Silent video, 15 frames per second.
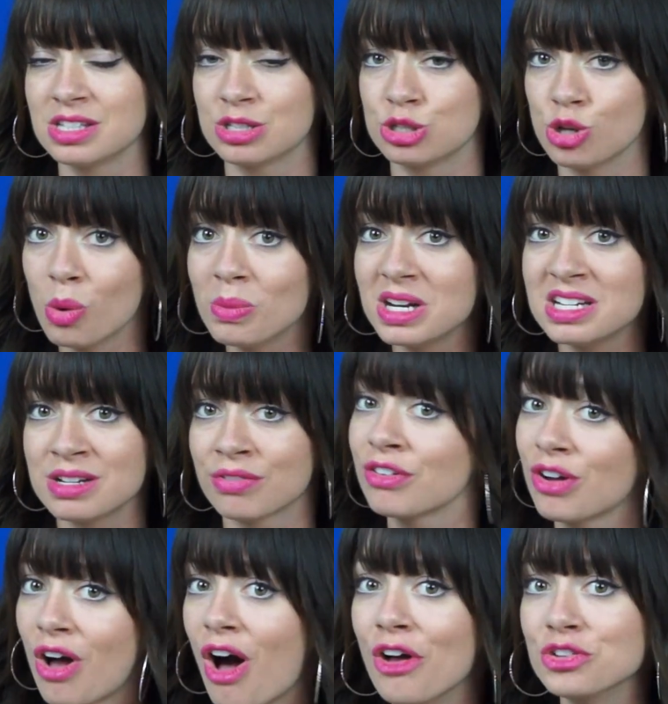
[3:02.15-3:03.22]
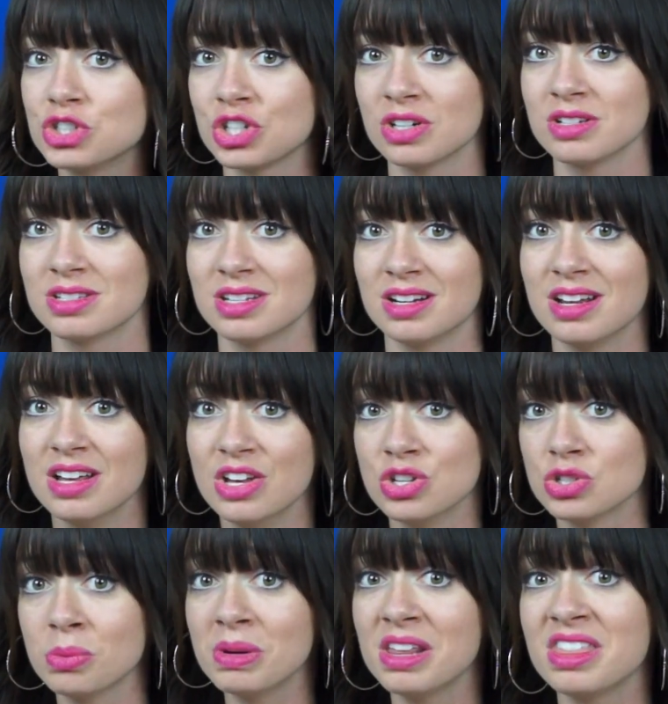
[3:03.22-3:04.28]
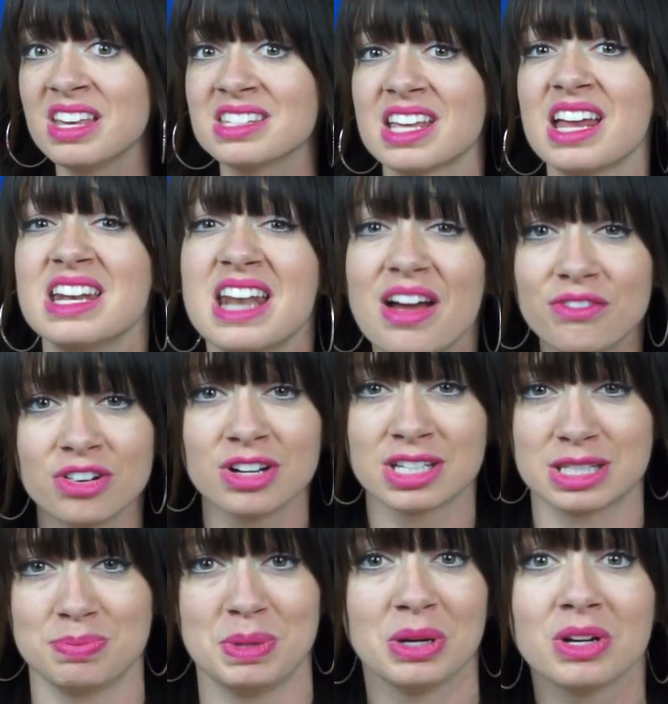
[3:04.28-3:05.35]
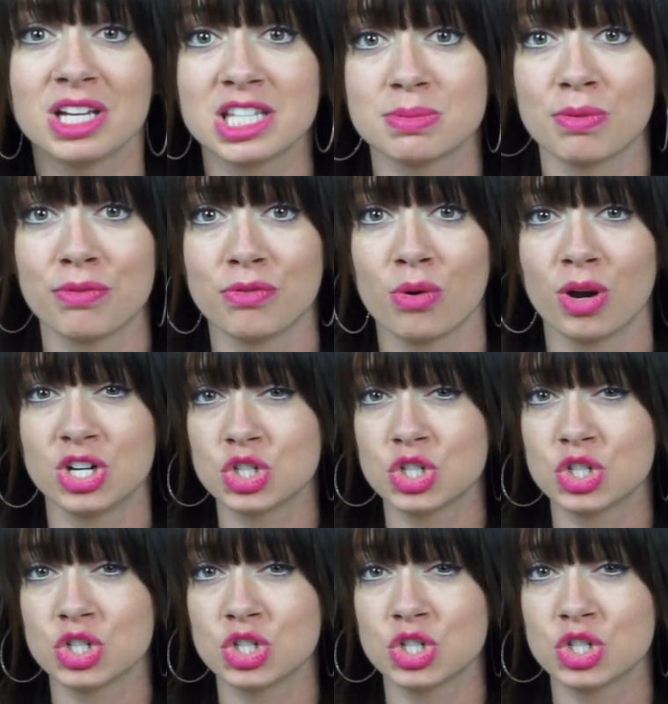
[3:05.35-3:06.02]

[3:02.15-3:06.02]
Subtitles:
so many different cultures and so many things I'd never experienced before,